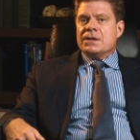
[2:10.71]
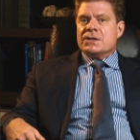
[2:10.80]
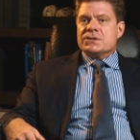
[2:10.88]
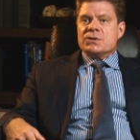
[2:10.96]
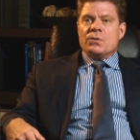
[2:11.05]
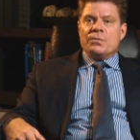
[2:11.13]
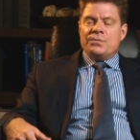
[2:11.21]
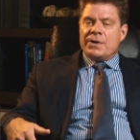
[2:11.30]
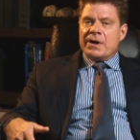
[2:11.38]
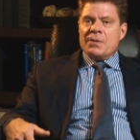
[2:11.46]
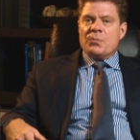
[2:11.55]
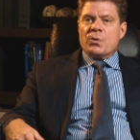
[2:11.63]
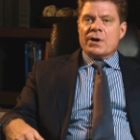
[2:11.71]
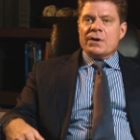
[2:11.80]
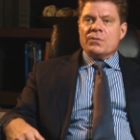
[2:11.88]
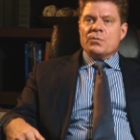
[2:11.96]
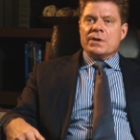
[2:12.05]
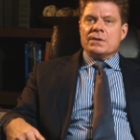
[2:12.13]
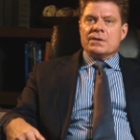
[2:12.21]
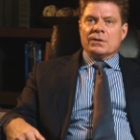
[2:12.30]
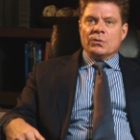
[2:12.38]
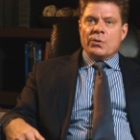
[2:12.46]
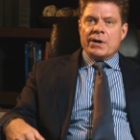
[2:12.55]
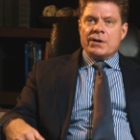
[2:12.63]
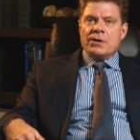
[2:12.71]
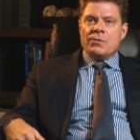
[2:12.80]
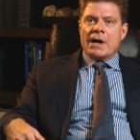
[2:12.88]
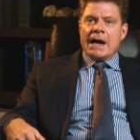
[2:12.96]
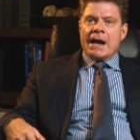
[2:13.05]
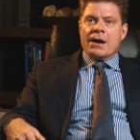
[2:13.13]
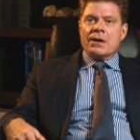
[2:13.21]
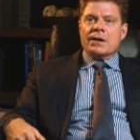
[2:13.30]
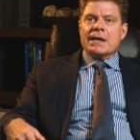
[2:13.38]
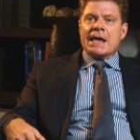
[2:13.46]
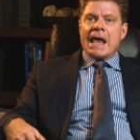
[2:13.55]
So very important, when the lawyer you hire,